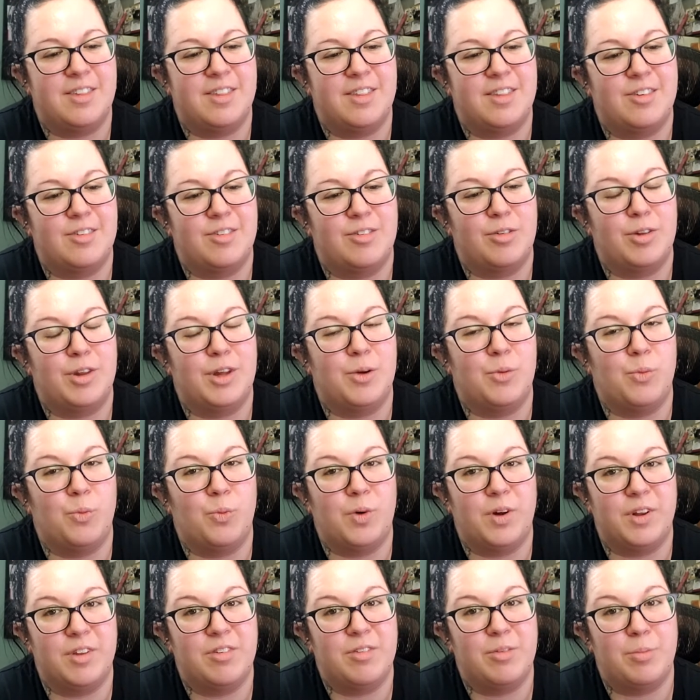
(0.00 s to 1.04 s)
there's only
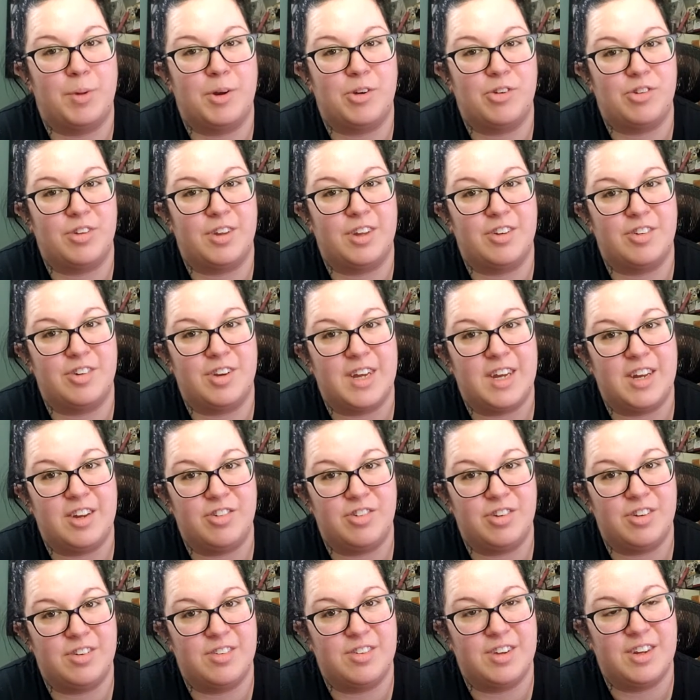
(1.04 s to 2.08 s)
one special
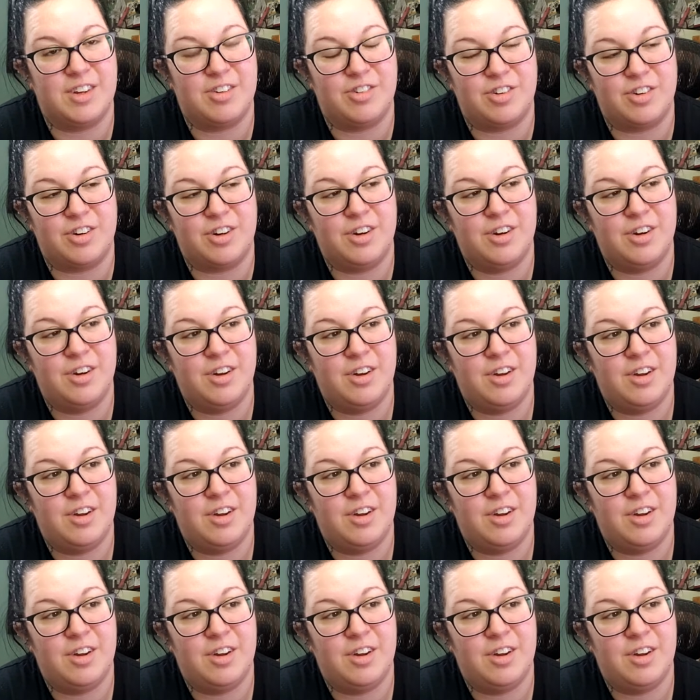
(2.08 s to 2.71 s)
education teacher